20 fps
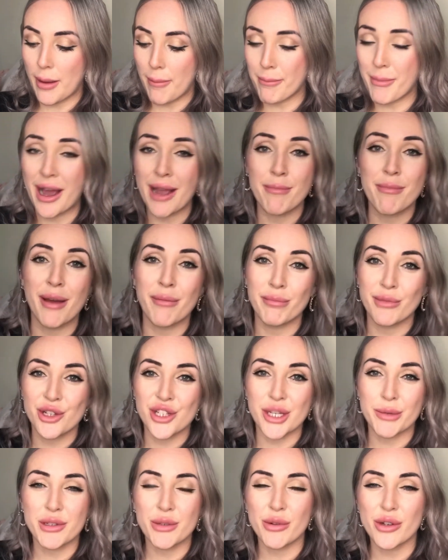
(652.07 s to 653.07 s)
my
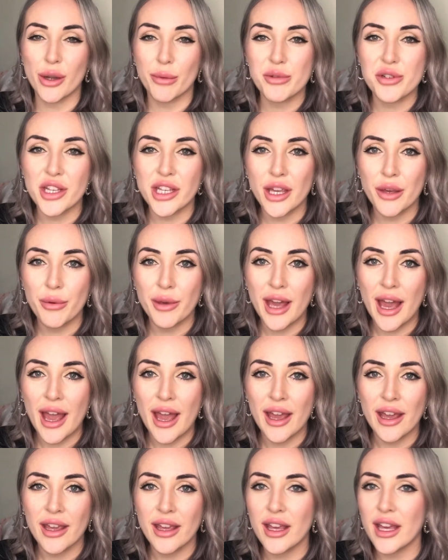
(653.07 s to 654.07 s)
membership to Adoption U
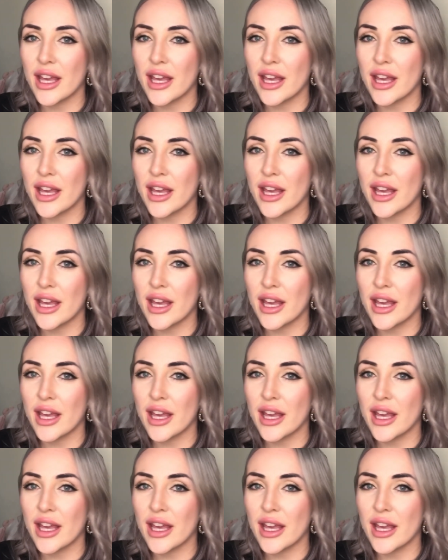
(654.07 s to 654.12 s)
K.